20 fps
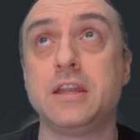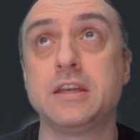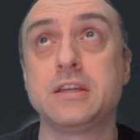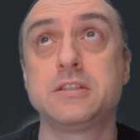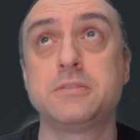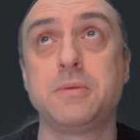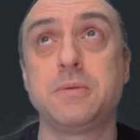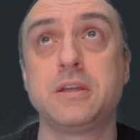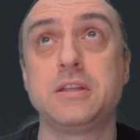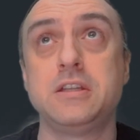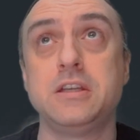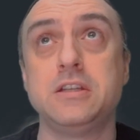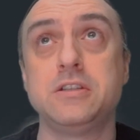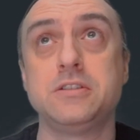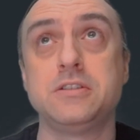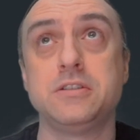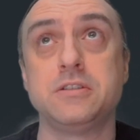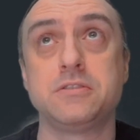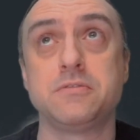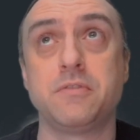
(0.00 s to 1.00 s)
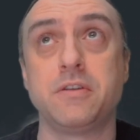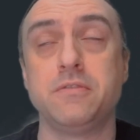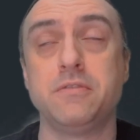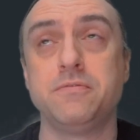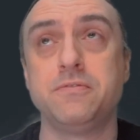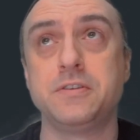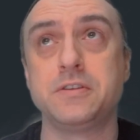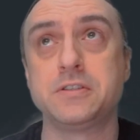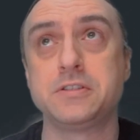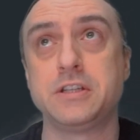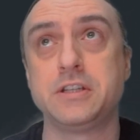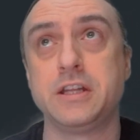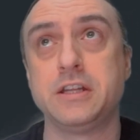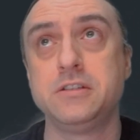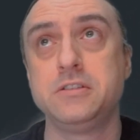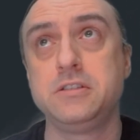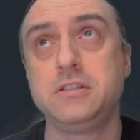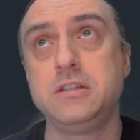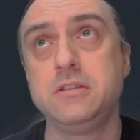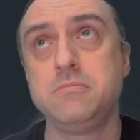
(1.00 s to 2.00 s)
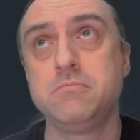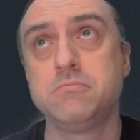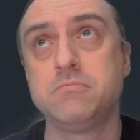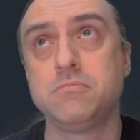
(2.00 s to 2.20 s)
expectation is around functionality,